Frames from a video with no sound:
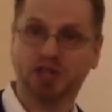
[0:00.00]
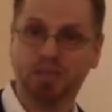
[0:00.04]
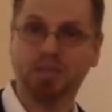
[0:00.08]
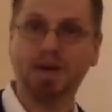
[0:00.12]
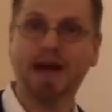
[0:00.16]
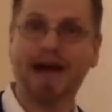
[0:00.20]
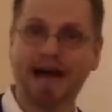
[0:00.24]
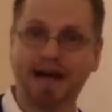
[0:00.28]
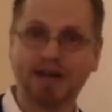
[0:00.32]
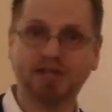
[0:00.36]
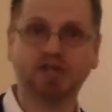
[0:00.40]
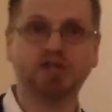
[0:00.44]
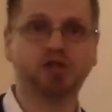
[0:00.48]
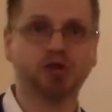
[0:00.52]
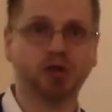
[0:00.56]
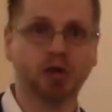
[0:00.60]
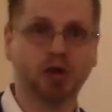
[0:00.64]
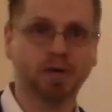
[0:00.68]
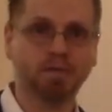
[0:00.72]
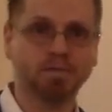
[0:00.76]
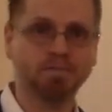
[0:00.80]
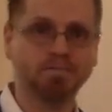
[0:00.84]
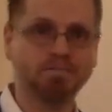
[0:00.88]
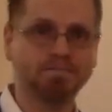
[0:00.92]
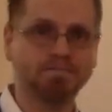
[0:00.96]
the
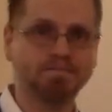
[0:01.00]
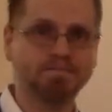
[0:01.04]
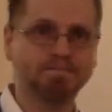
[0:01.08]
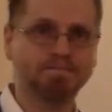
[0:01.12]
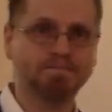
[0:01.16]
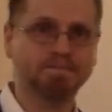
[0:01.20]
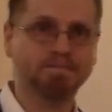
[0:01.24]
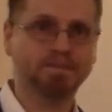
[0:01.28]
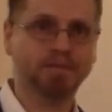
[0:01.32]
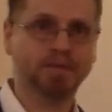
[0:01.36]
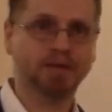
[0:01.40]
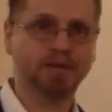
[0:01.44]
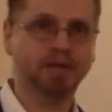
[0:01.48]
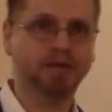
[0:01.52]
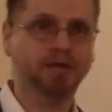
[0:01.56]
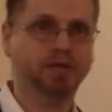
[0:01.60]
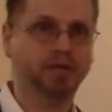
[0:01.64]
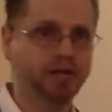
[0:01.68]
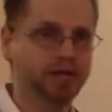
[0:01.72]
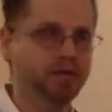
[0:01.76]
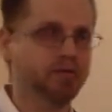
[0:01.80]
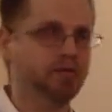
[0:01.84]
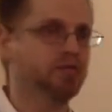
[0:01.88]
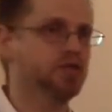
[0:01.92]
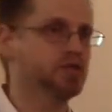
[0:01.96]
pastor, the
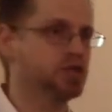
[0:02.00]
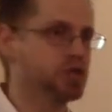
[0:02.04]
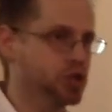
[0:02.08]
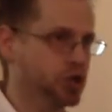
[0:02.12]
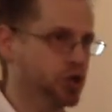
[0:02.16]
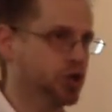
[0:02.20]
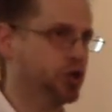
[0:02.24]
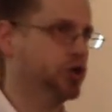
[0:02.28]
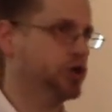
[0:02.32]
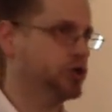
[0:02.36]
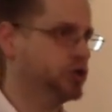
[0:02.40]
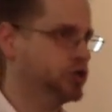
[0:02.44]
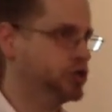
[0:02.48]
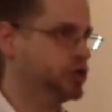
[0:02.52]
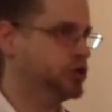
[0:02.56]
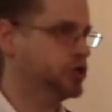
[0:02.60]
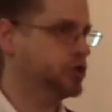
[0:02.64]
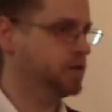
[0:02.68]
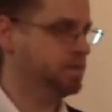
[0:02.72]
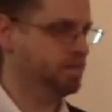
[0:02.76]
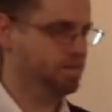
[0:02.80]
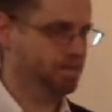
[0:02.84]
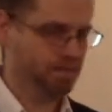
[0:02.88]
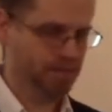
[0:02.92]
leader of the church.